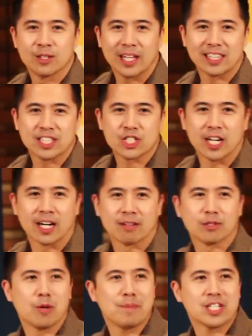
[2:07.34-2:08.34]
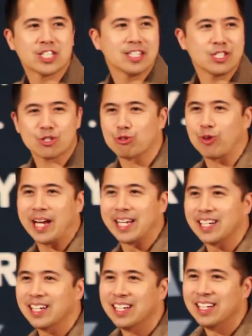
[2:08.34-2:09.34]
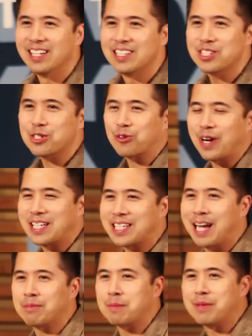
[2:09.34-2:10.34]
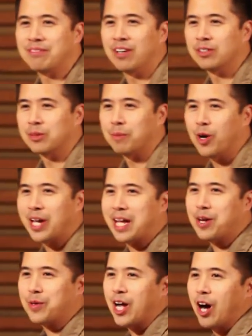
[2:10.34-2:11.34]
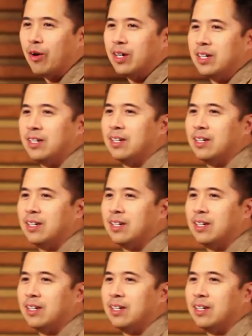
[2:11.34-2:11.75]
Who like to share? Don't be. Sh this is great. This is a great time to be vulnerable. Okay, here we go.